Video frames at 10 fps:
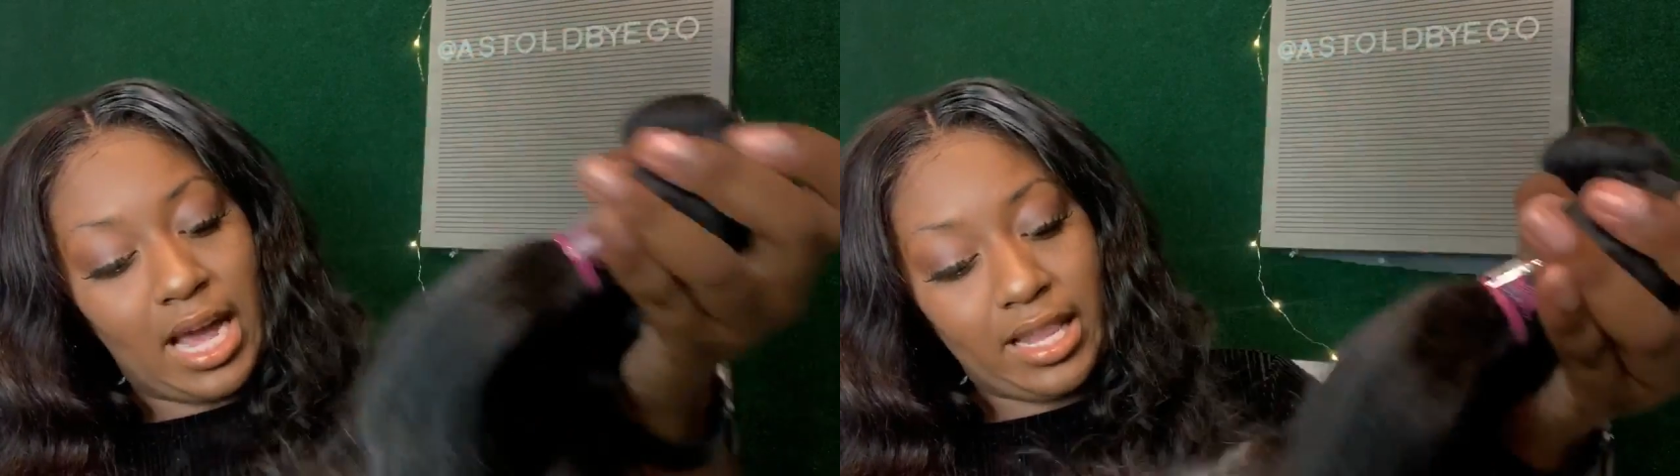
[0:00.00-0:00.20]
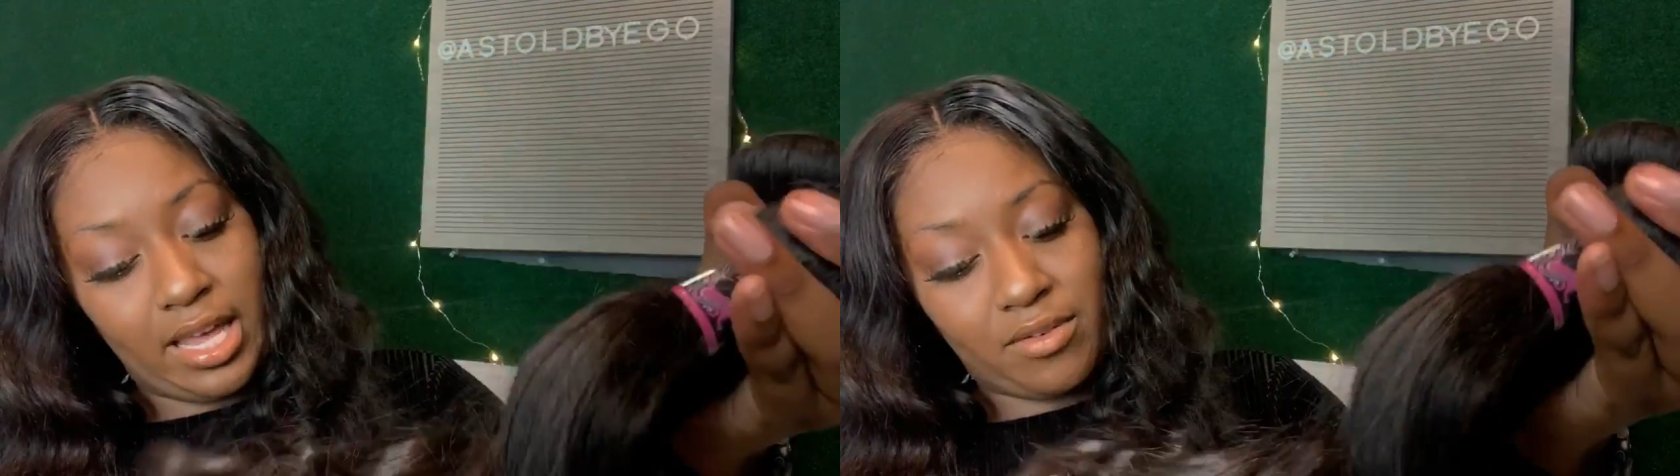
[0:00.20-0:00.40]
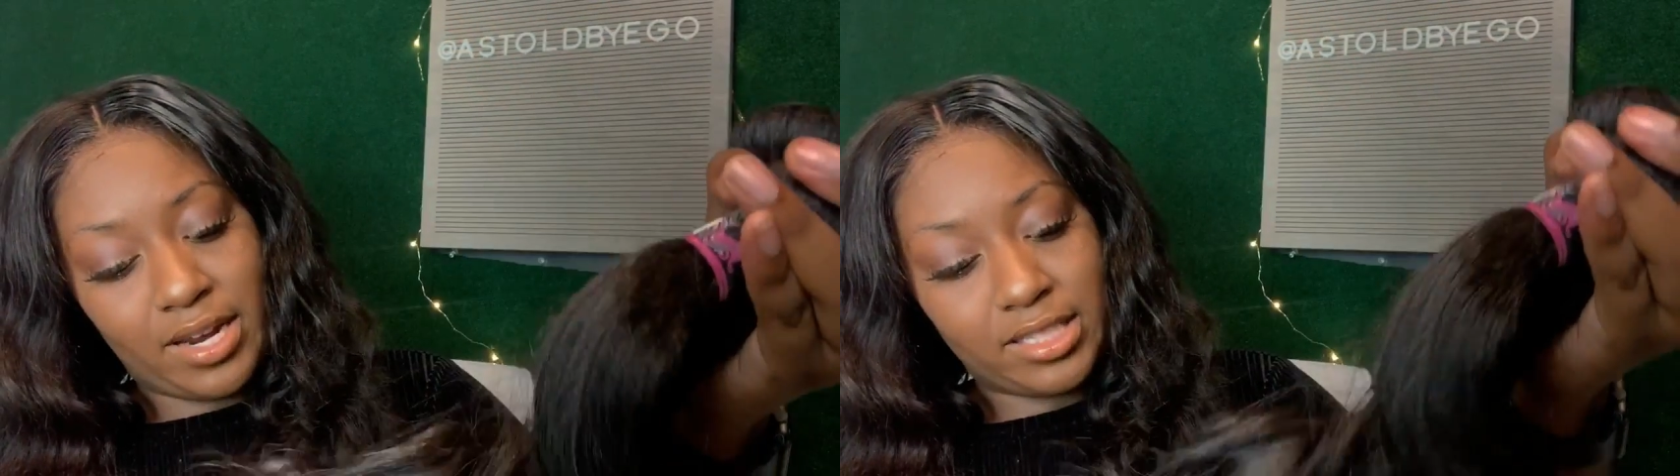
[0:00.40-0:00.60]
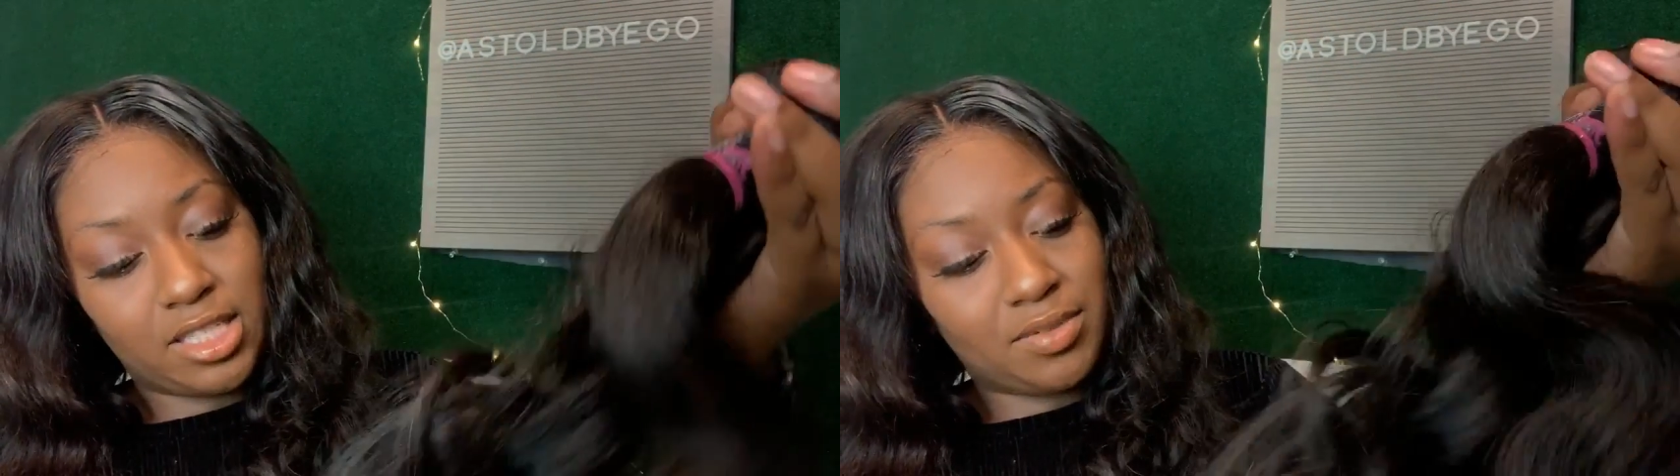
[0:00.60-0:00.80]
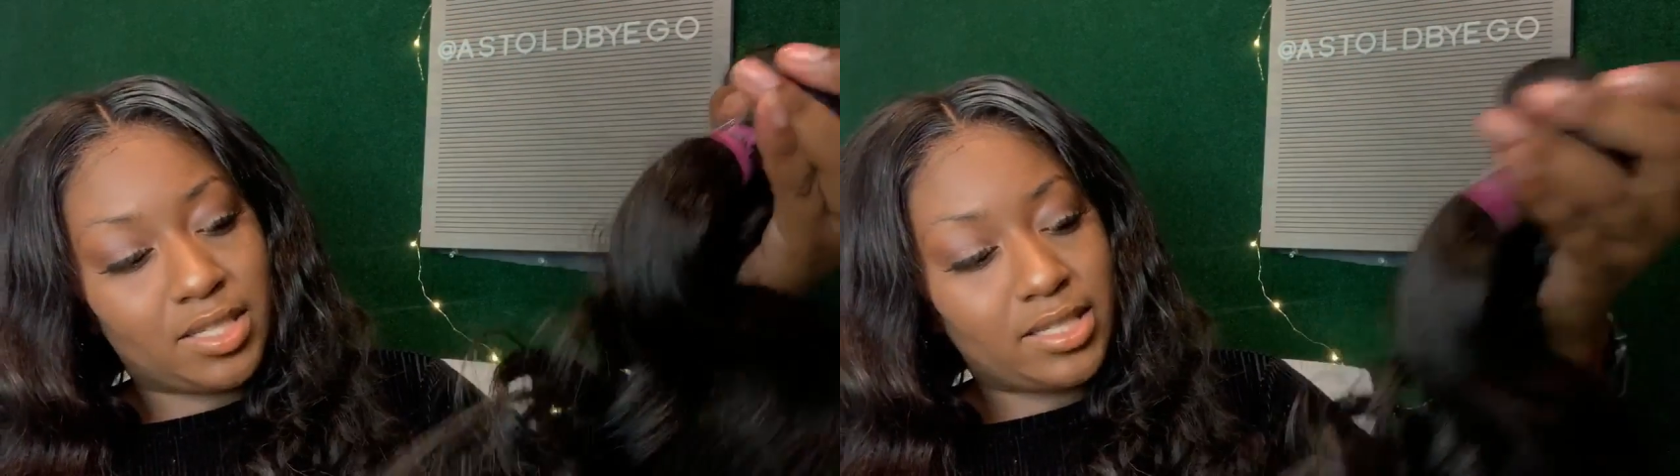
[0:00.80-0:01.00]
I like what I
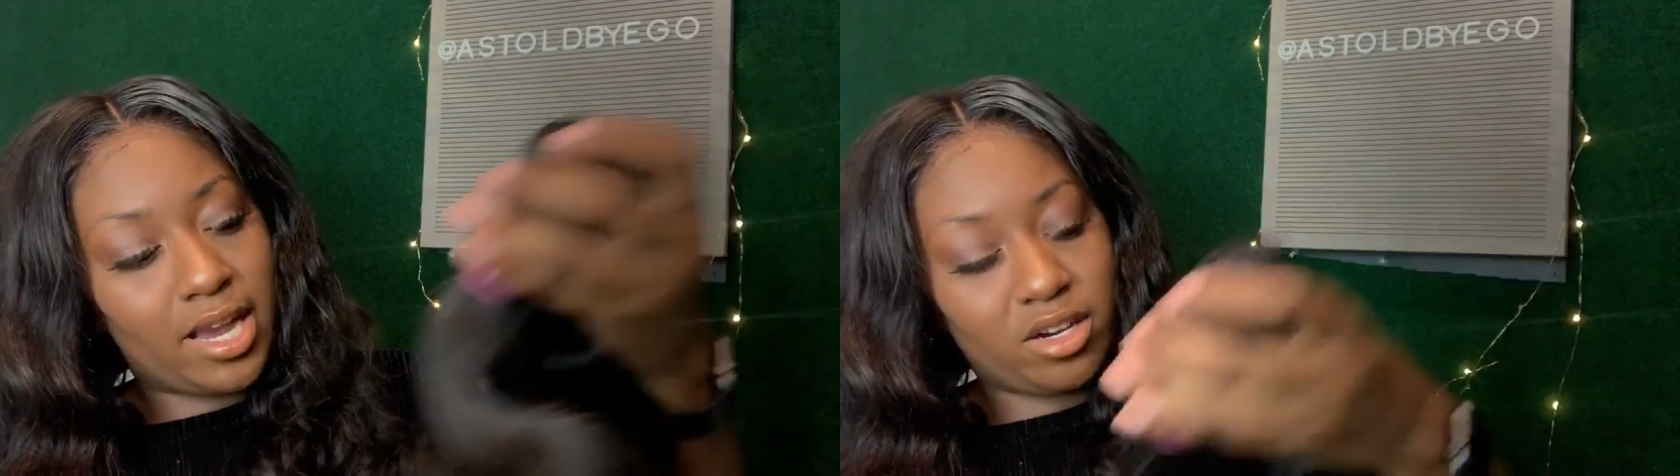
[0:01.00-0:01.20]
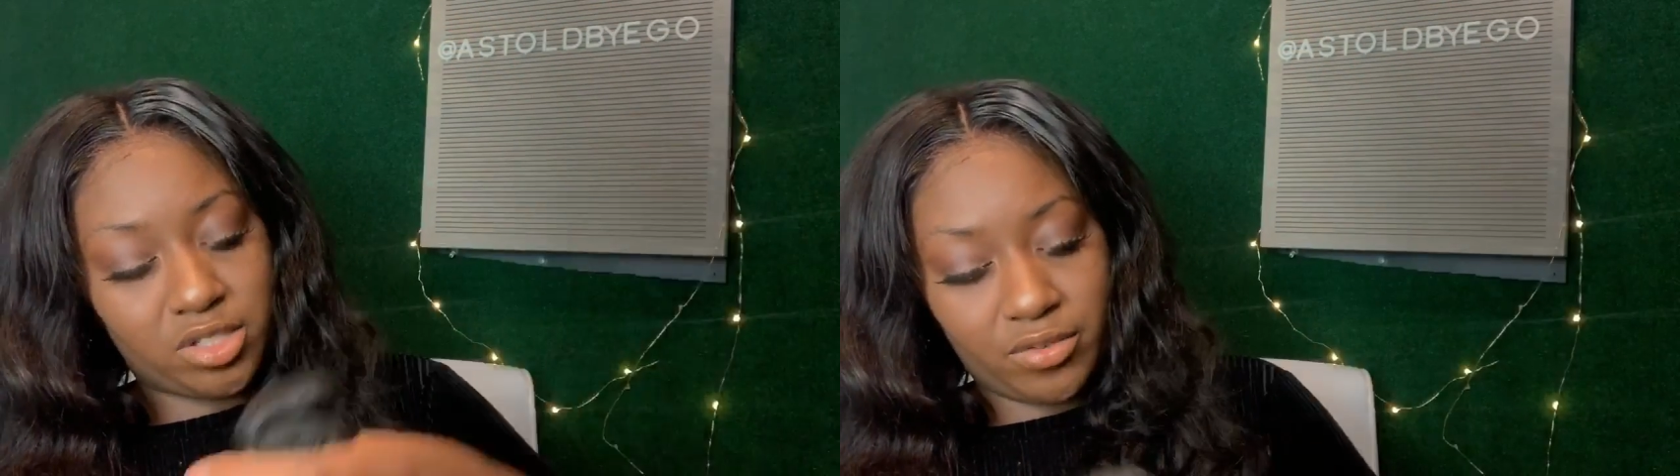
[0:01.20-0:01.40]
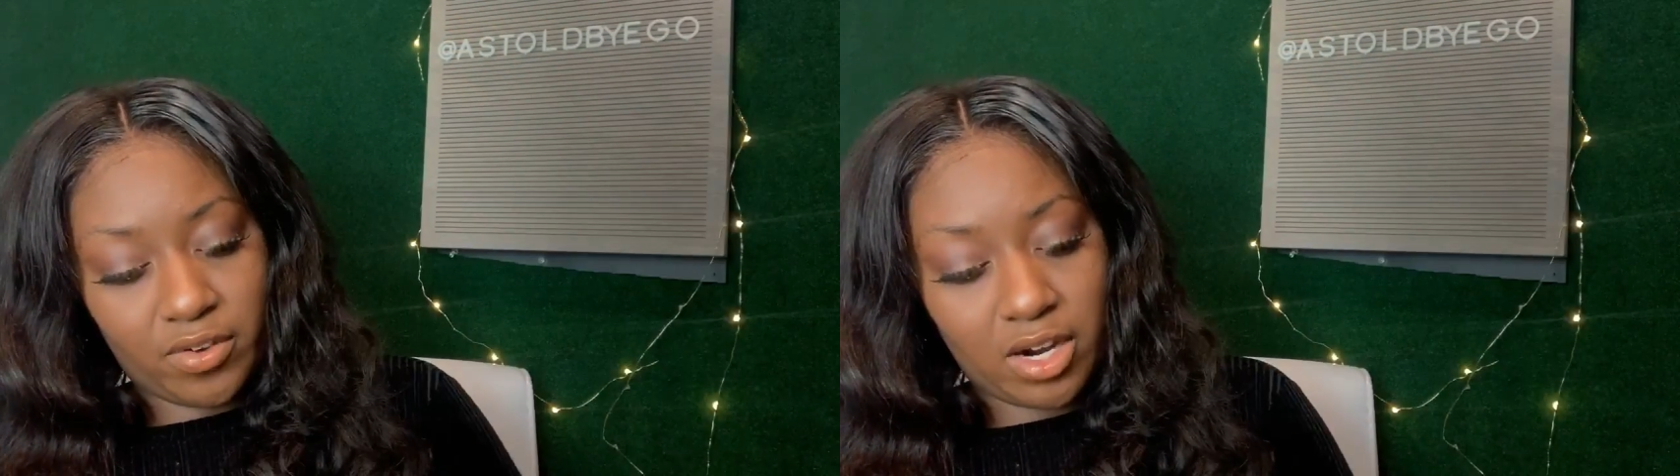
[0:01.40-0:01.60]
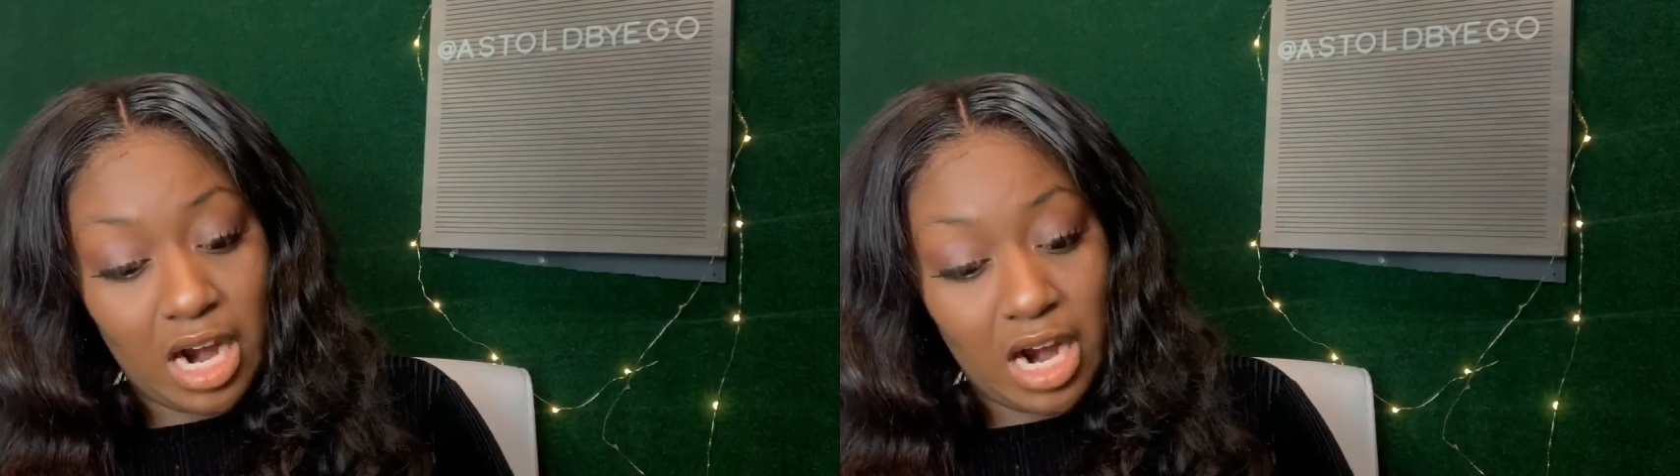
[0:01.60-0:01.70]
see with this hair so far.